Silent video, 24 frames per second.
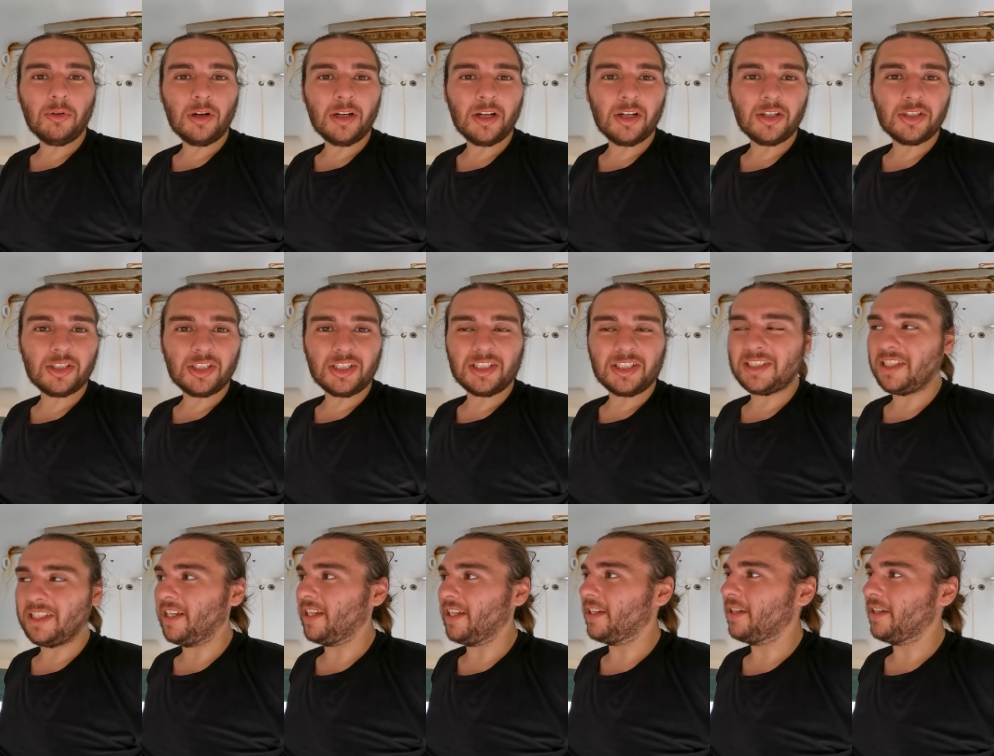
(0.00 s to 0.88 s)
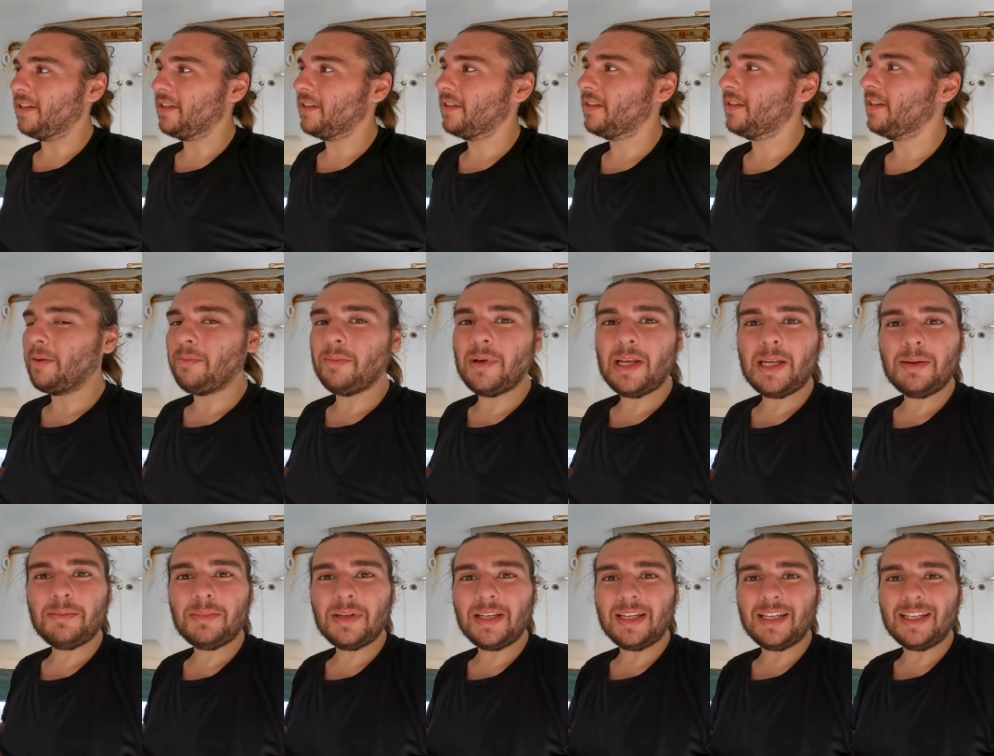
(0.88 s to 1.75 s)
My boy Hunter said it
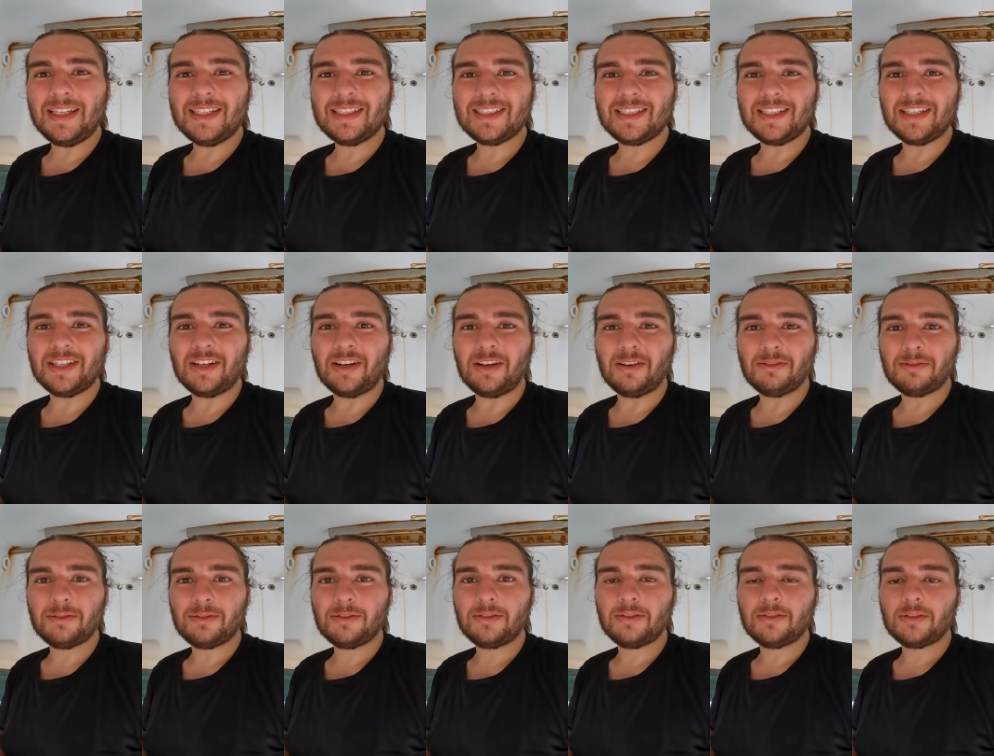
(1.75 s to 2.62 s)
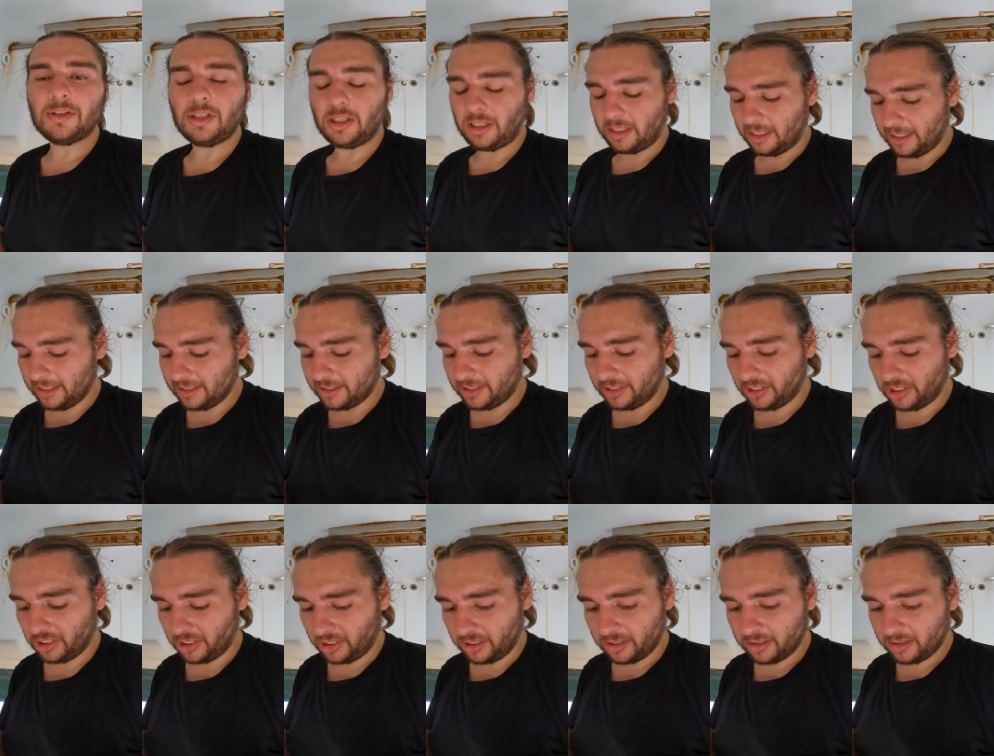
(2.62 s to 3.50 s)
may be easy enough or
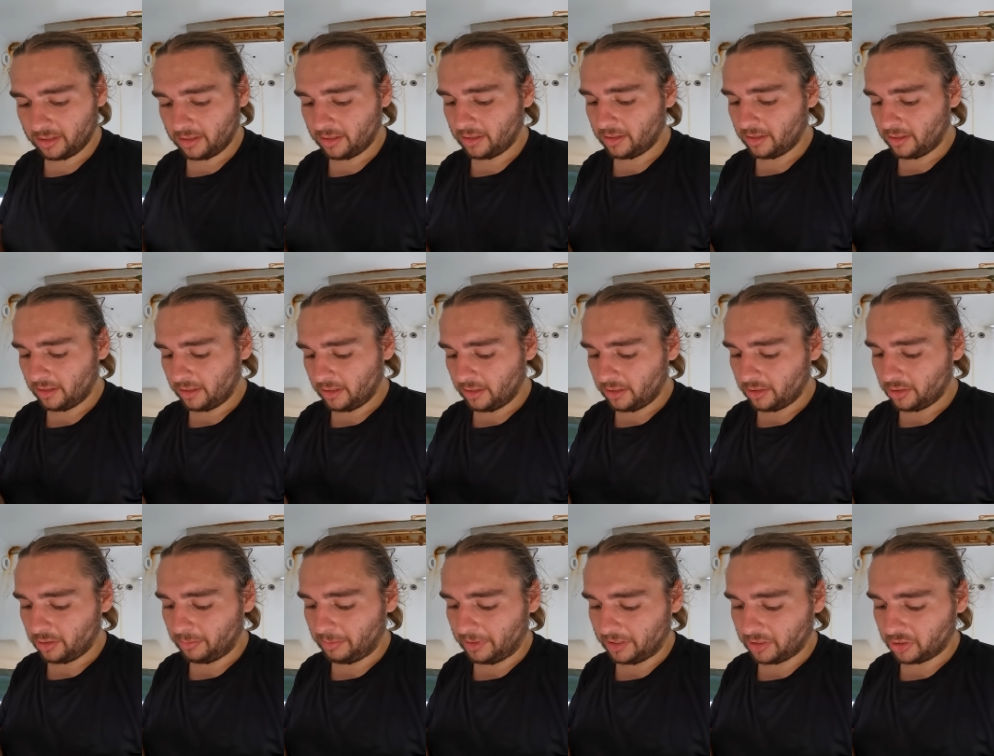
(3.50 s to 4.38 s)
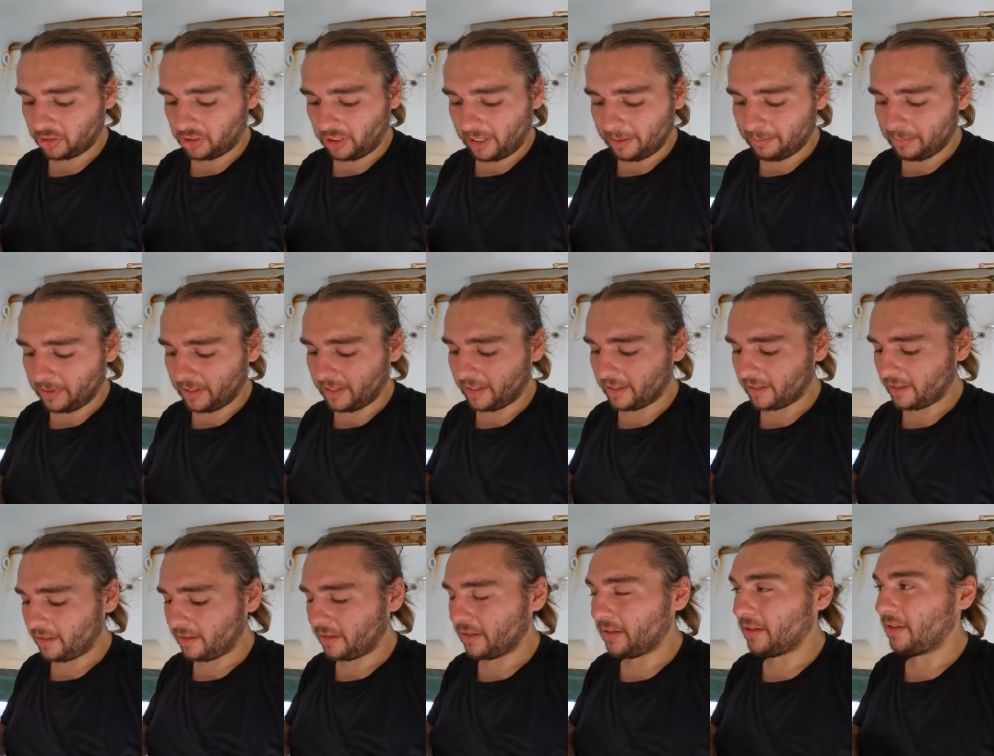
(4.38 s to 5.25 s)
easier to be
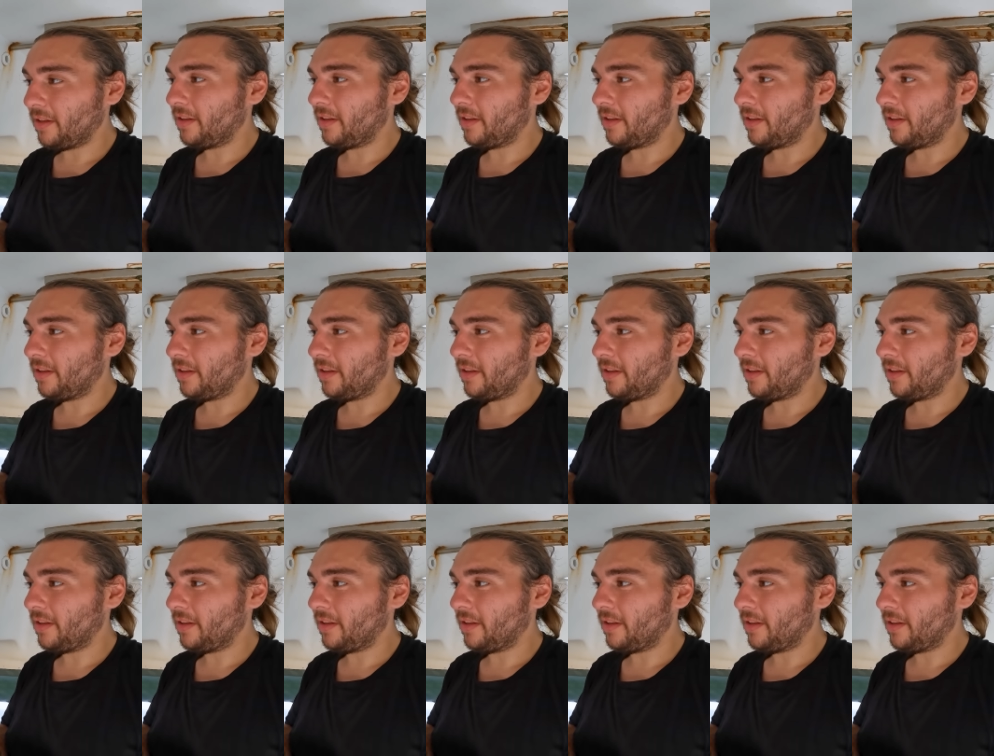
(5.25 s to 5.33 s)
scraping